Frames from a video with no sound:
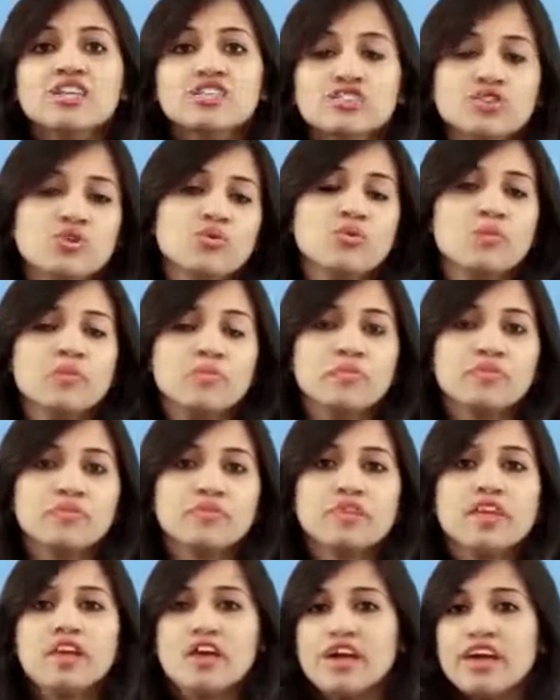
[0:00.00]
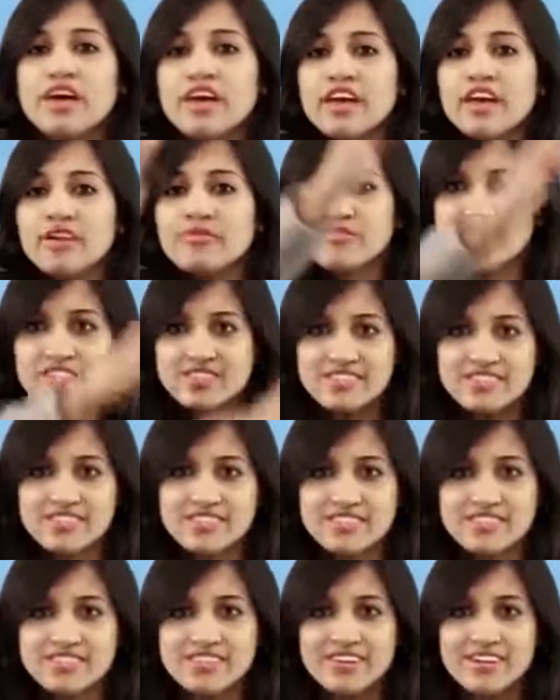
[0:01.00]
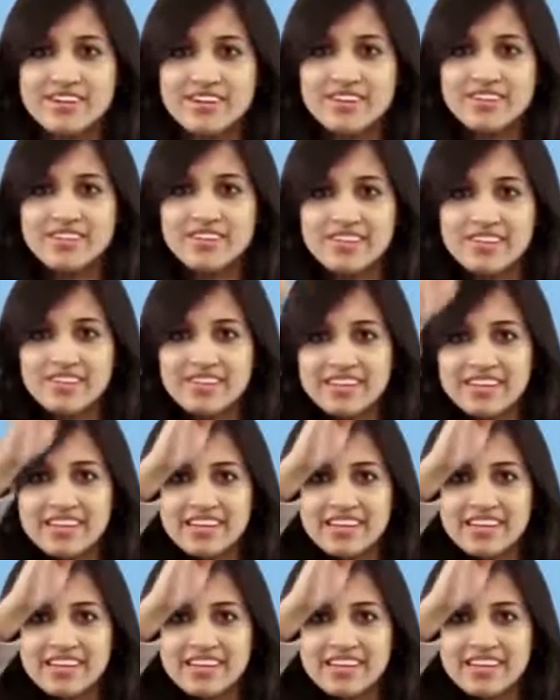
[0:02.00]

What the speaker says: So, if this is a circle